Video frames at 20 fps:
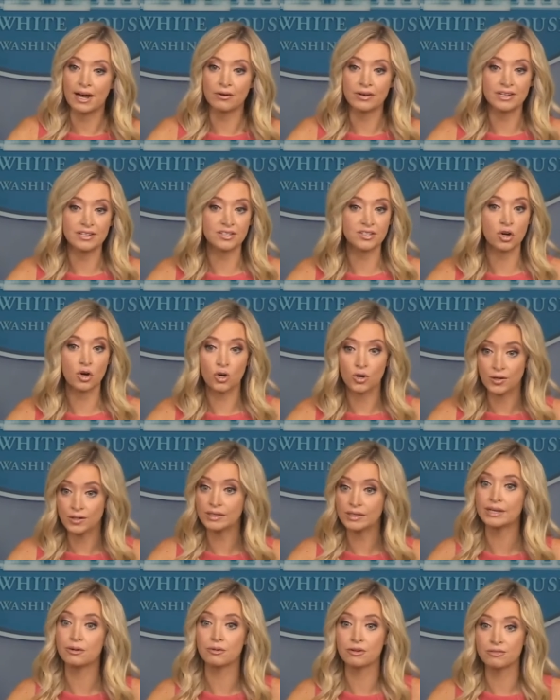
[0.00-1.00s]
He's
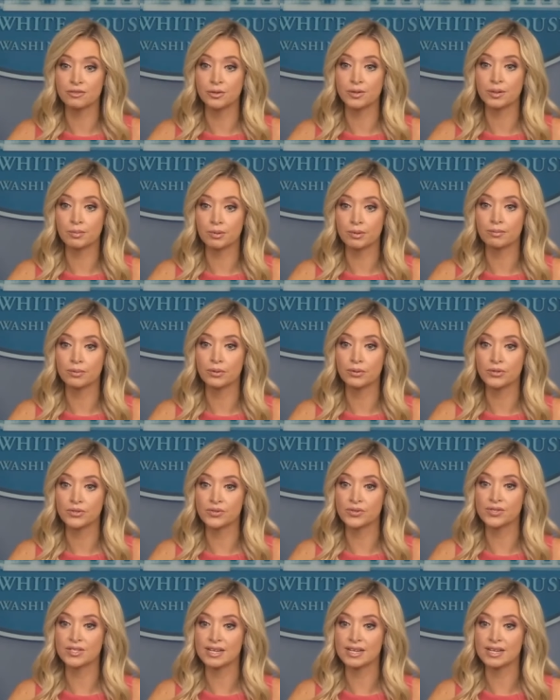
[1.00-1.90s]
currently reviewing proposals,